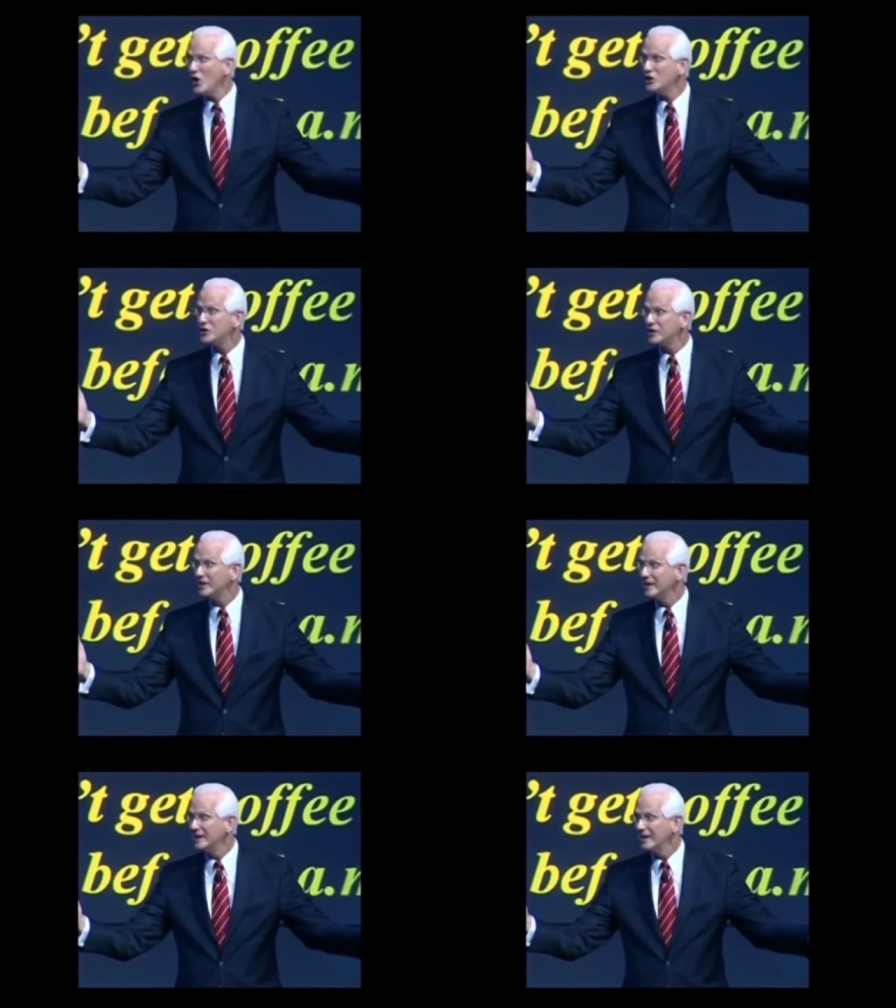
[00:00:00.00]
them.
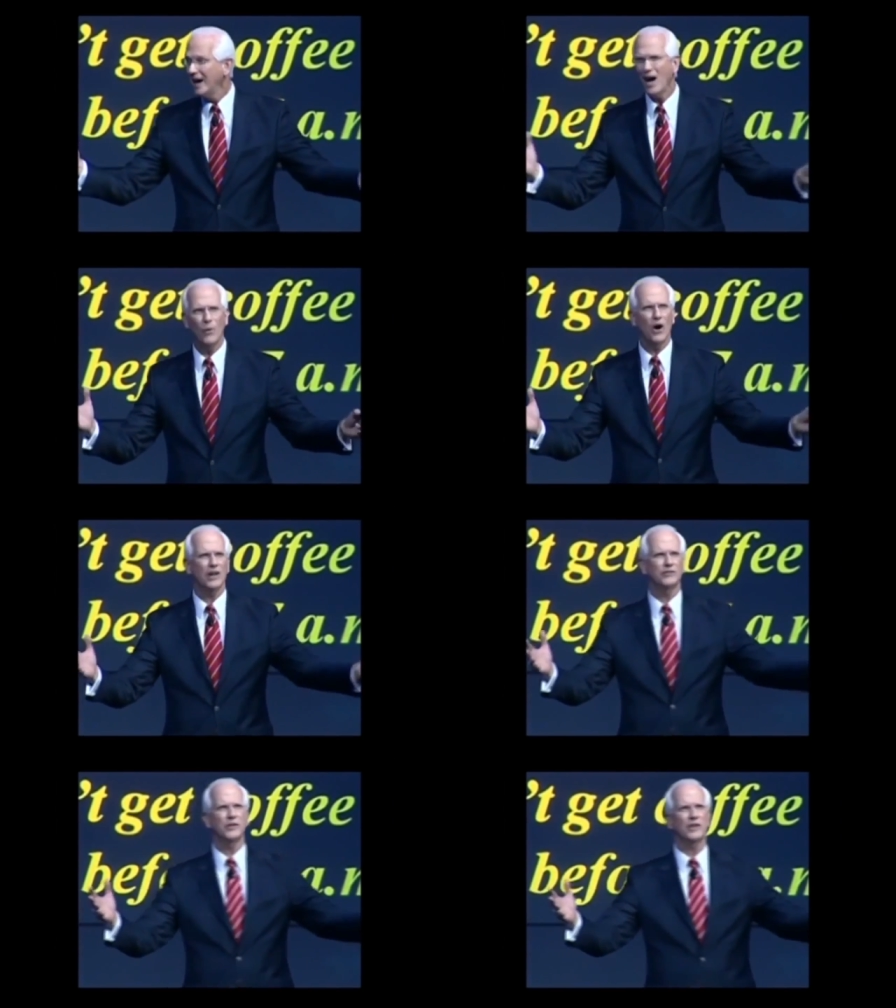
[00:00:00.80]

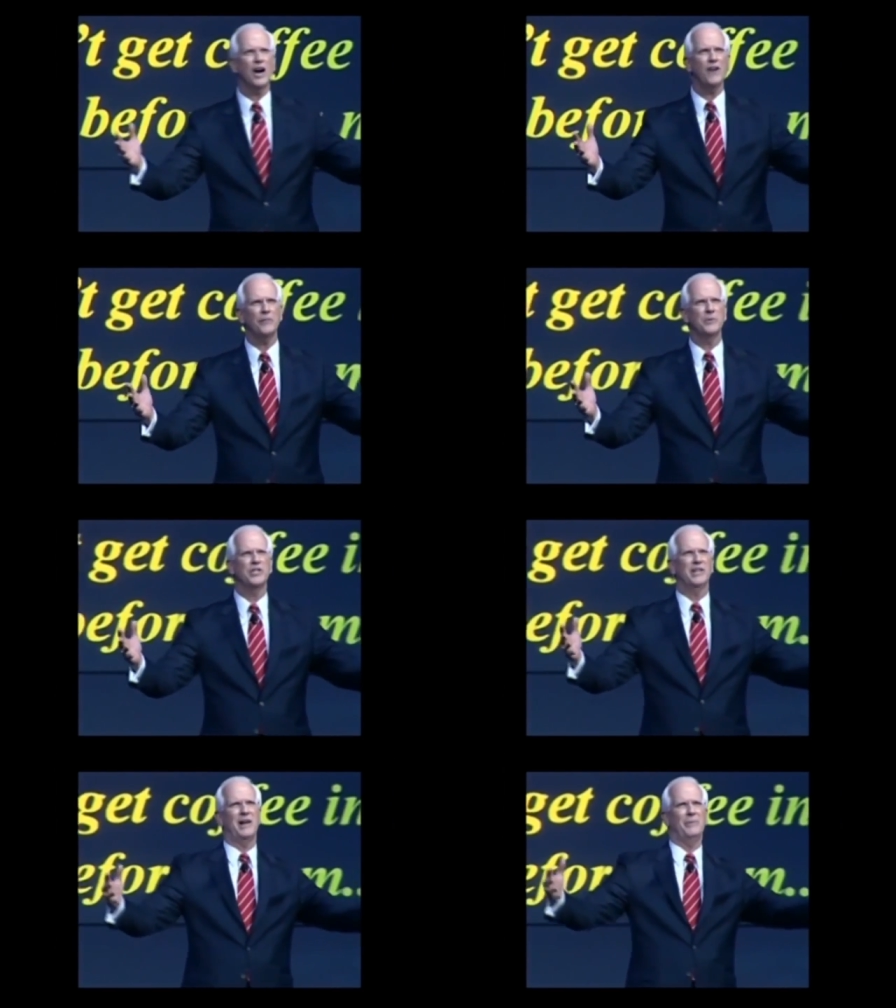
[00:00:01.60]
Thank goodness for the
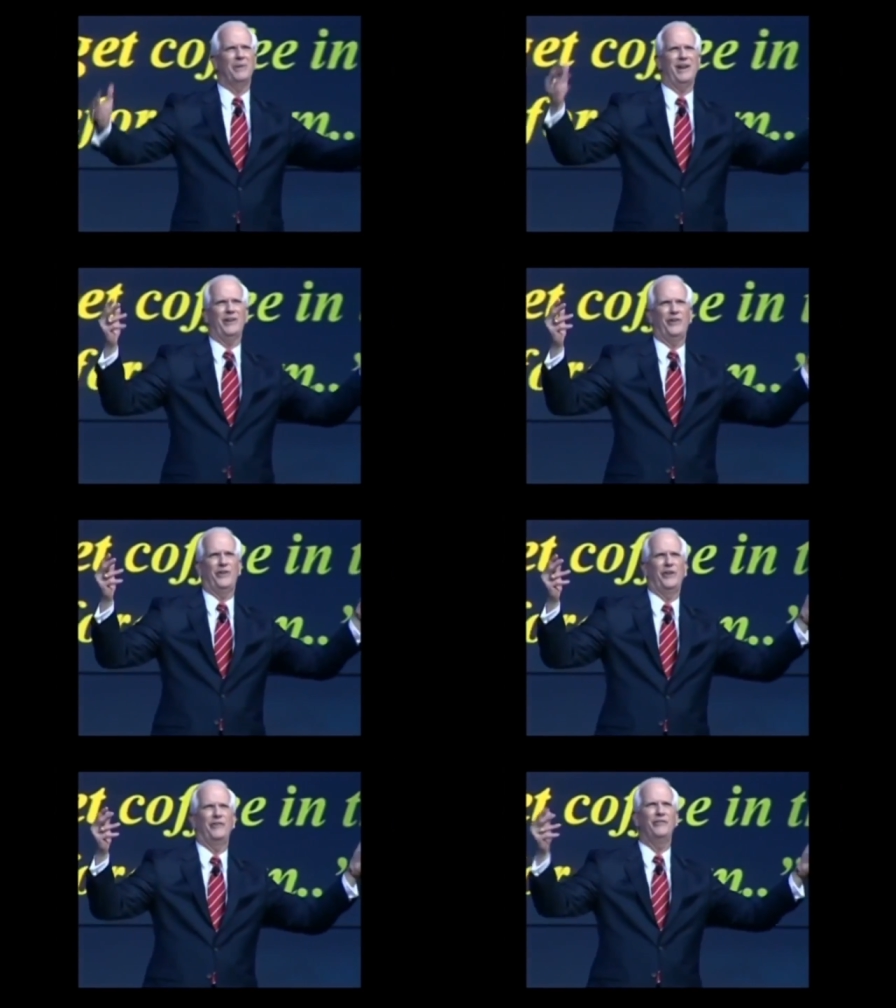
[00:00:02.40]
water charges
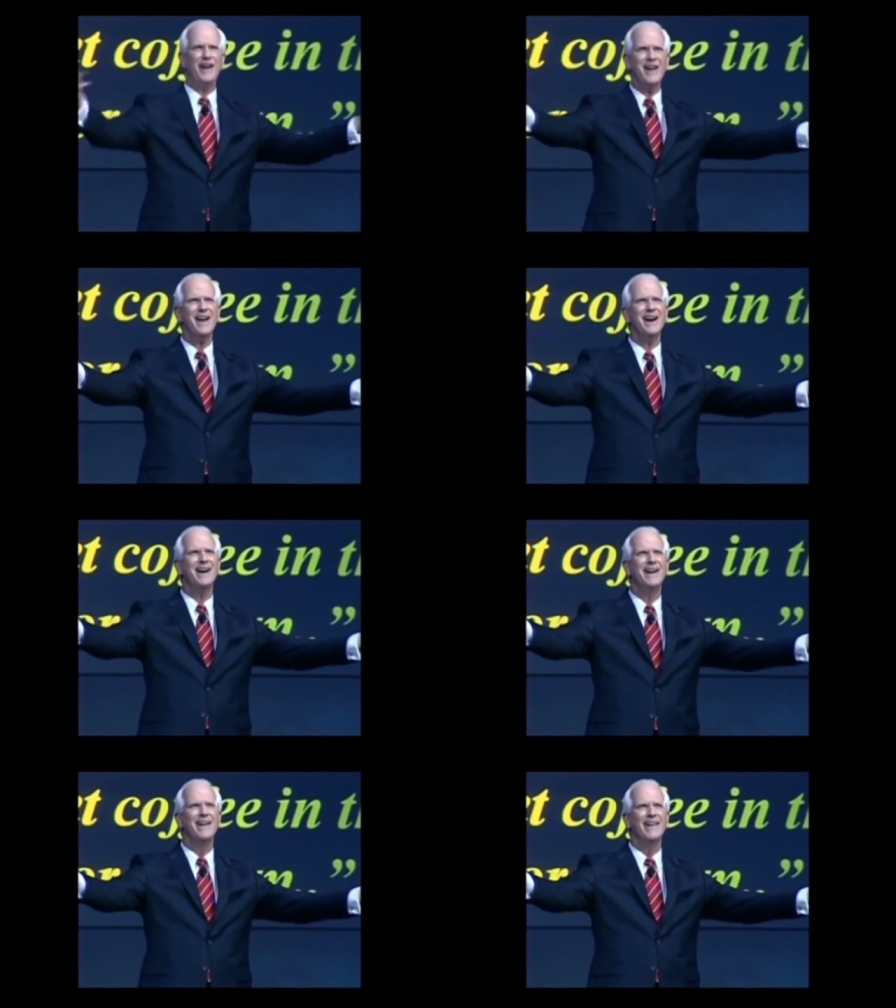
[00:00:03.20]
because the
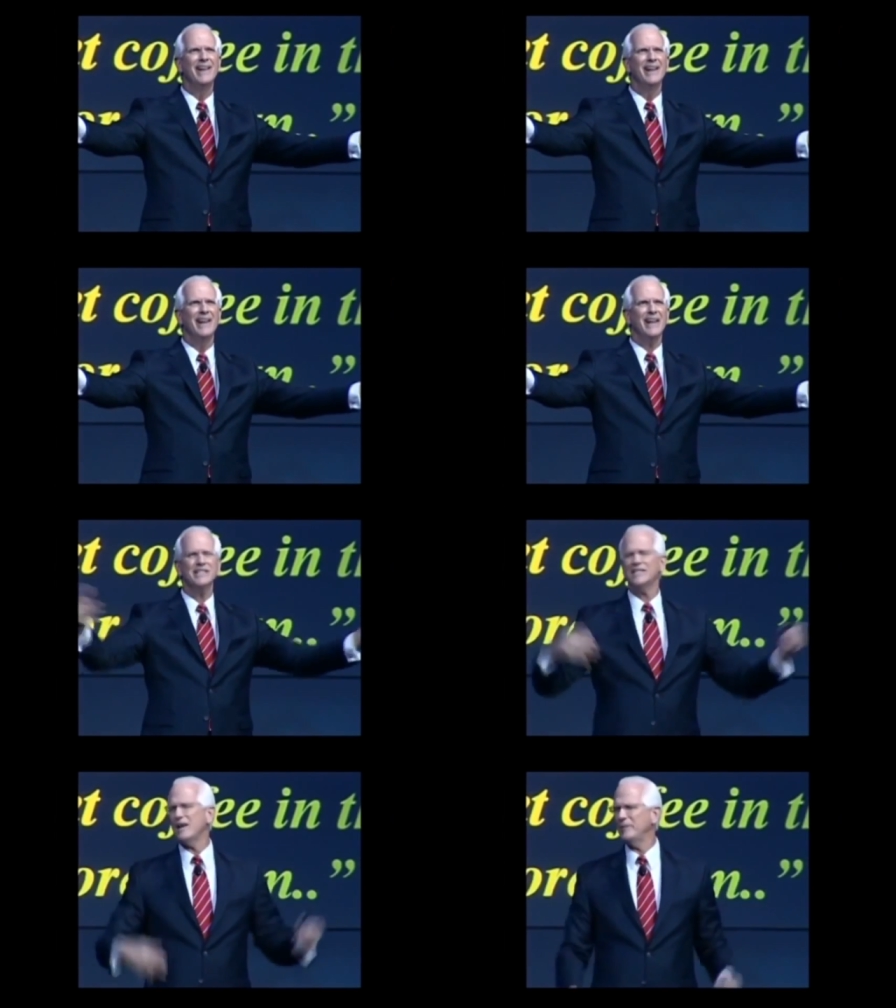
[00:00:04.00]
bastards made us come
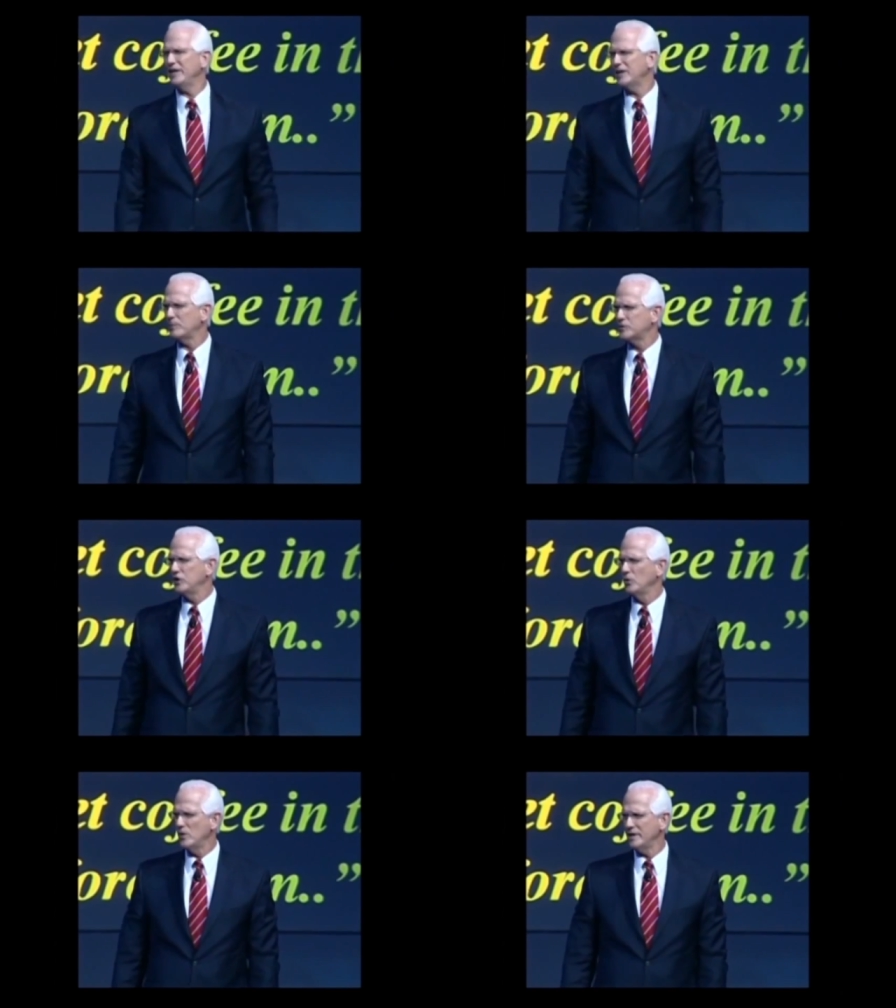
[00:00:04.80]
together and
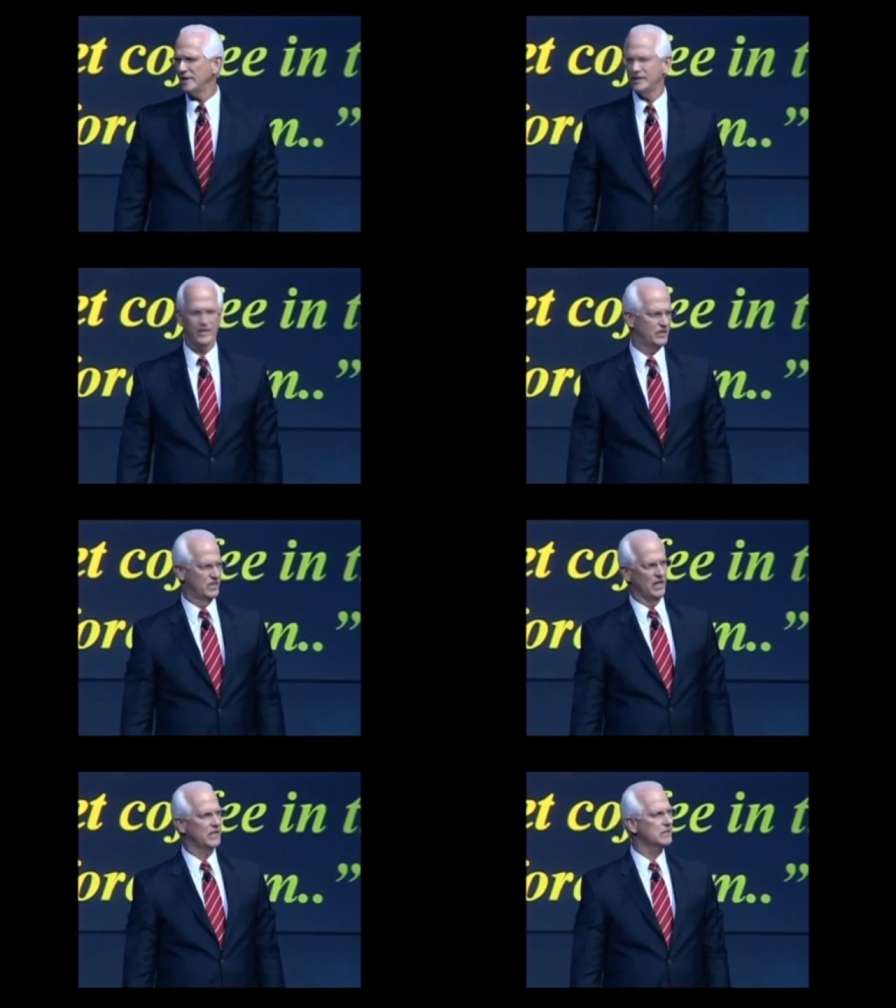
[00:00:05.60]
rediscover the meaning of
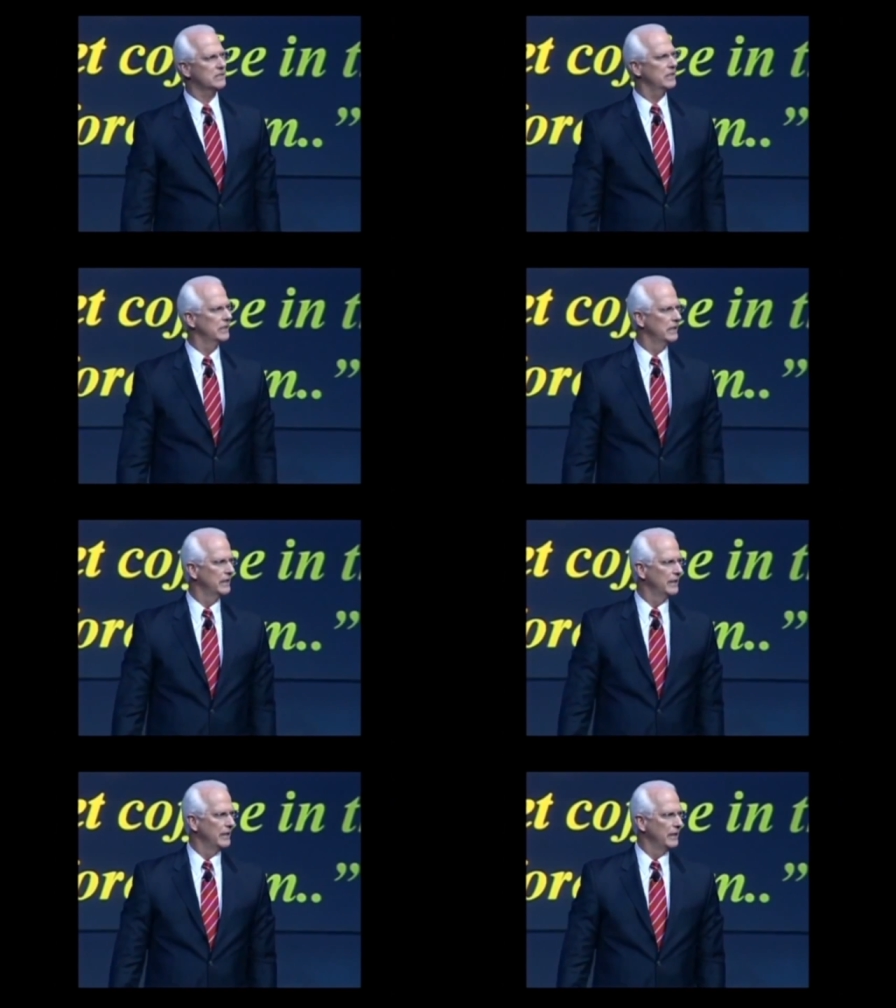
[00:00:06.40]
community.
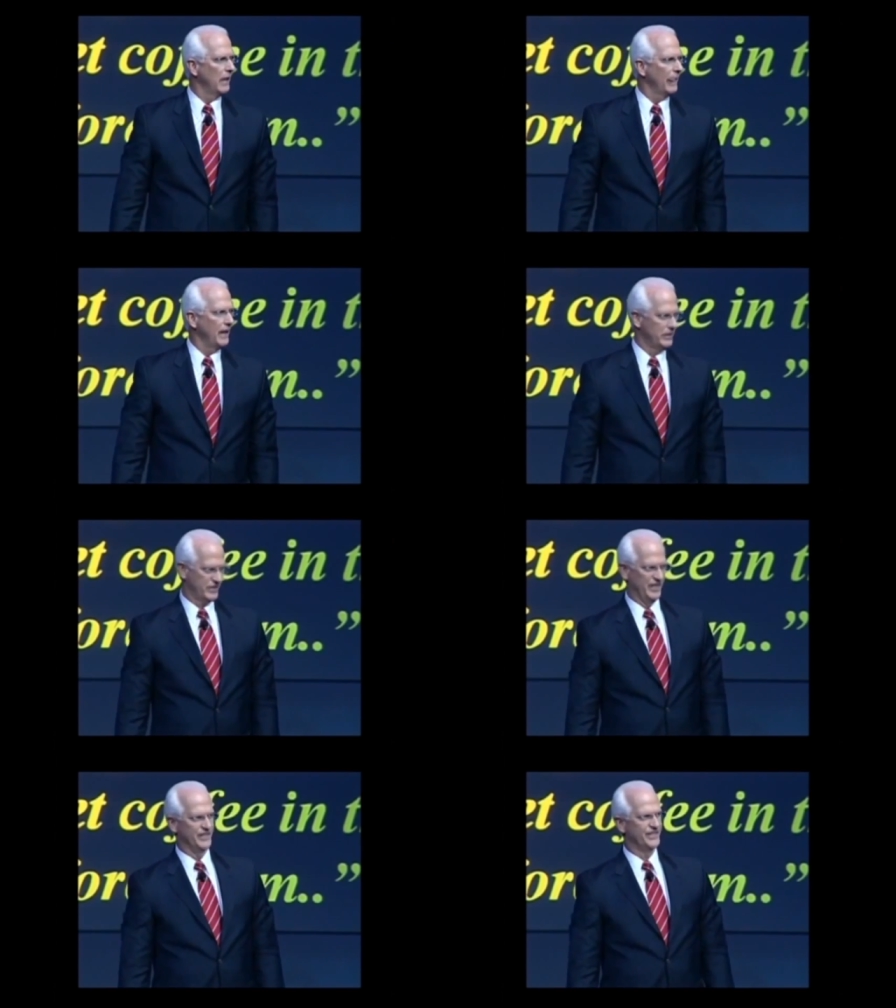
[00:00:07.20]
I
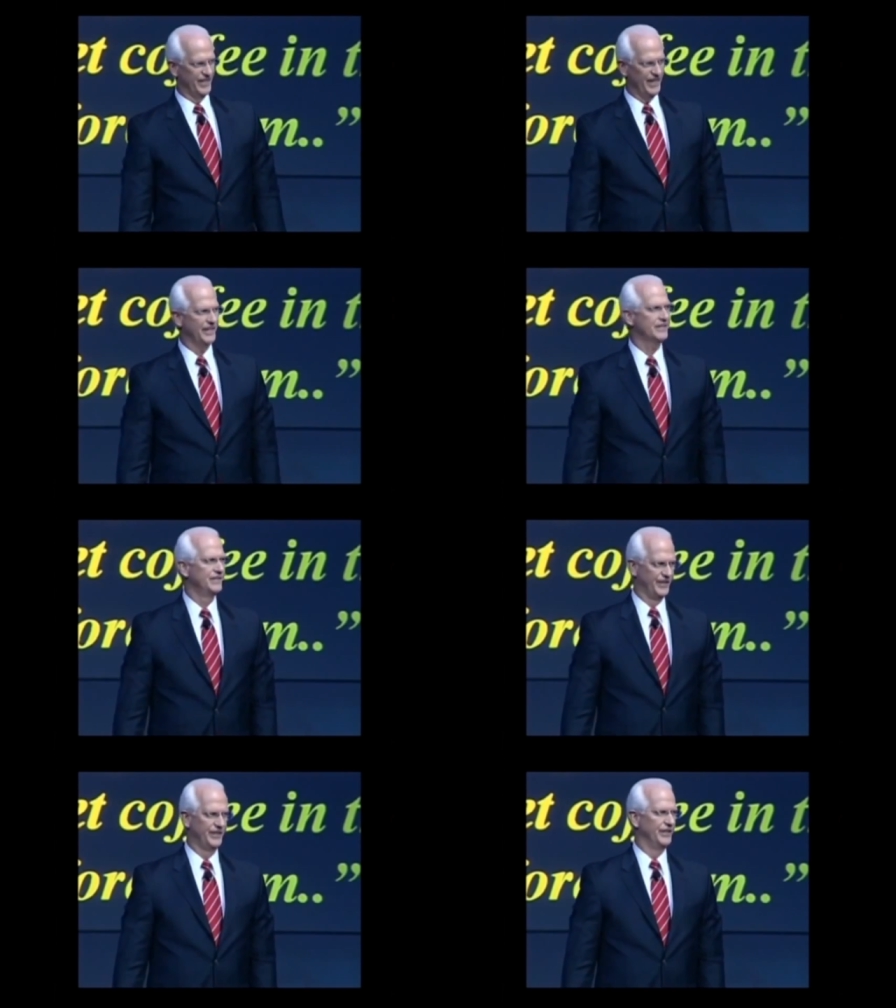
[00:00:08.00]
had a community
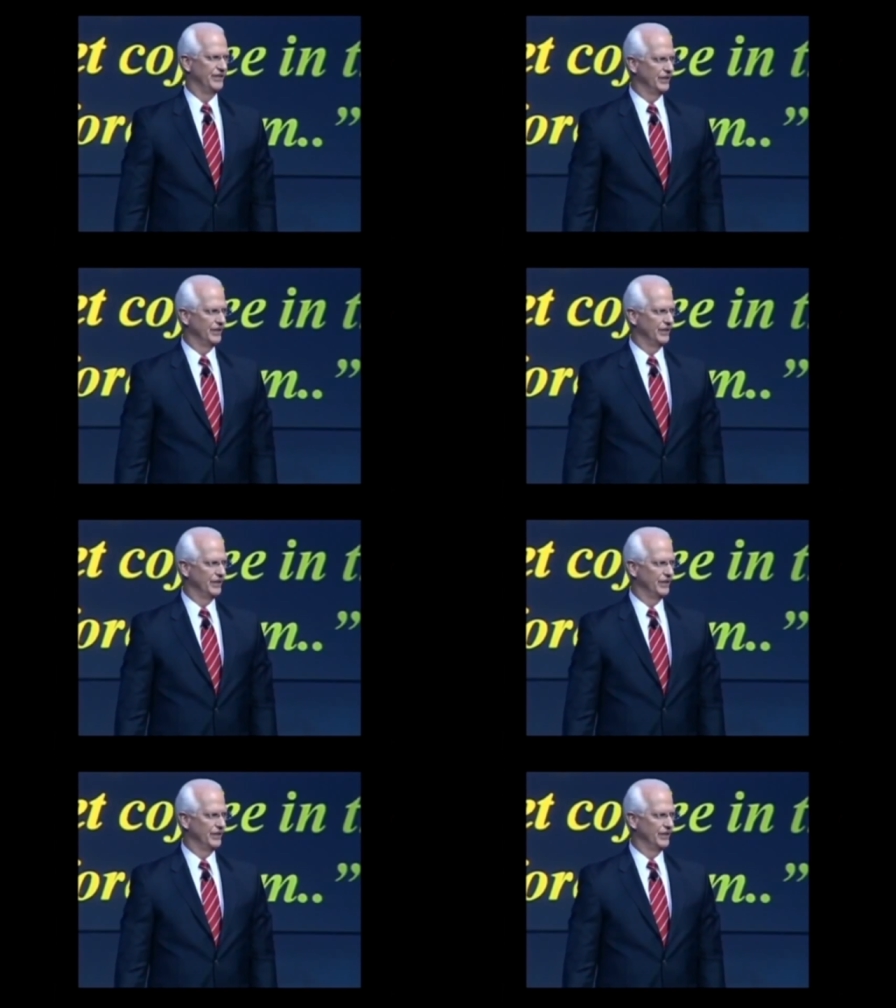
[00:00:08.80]
once,